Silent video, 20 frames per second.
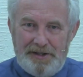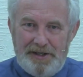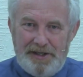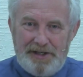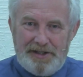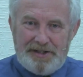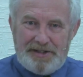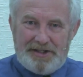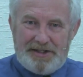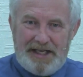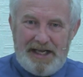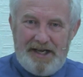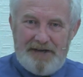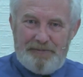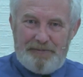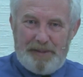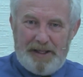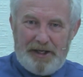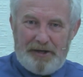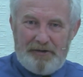
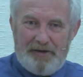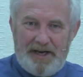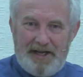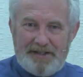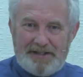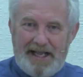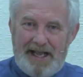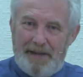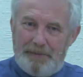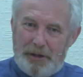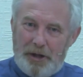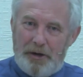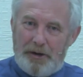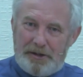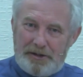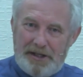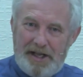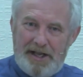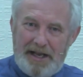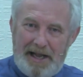saved by grace. I'm now
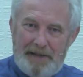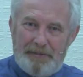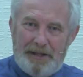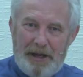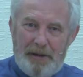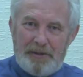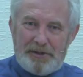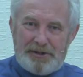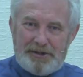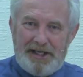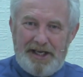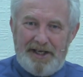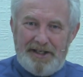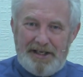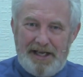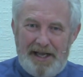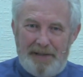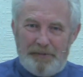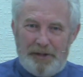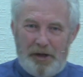a saint.
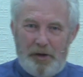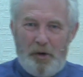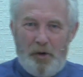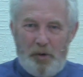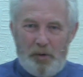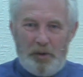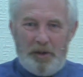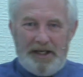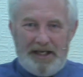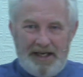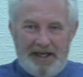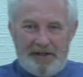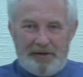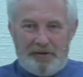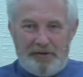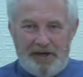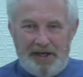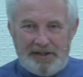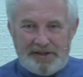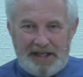I'm now holy in
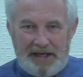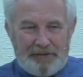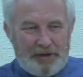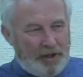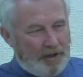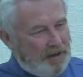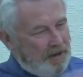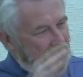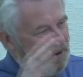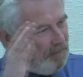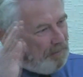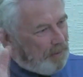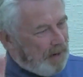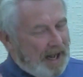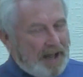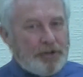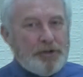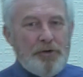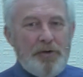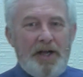Christ. I've got a
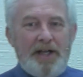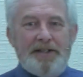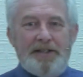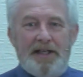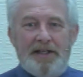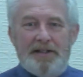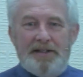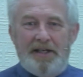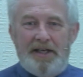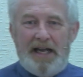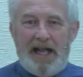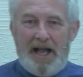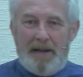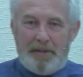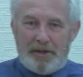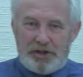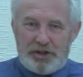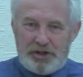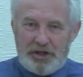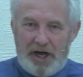brand new identity. I'm
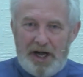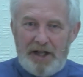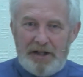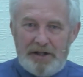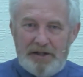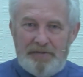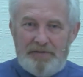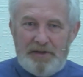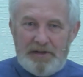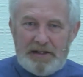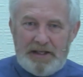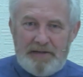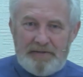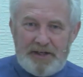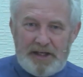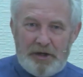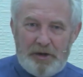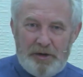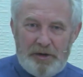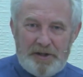a child of the
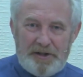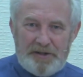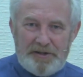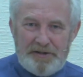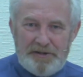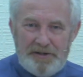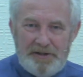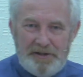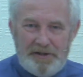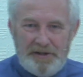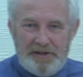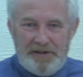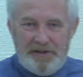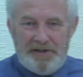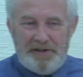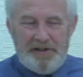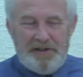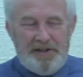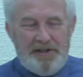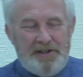living God.
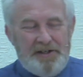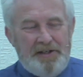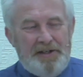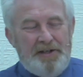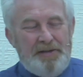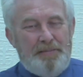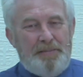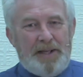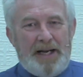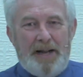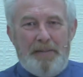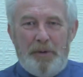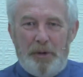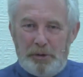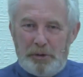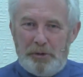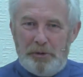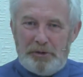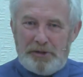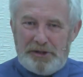But I'm
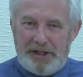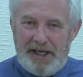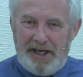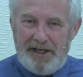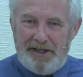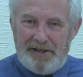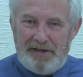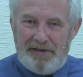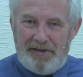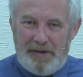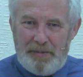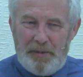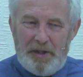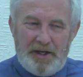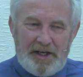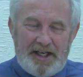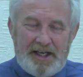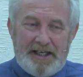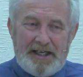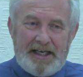also a saint that will
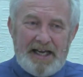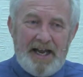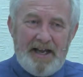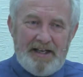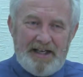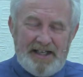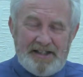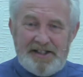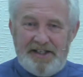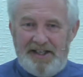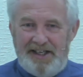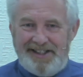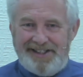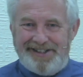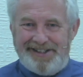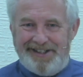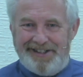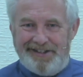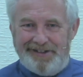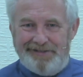occasionally
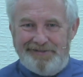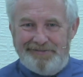sin.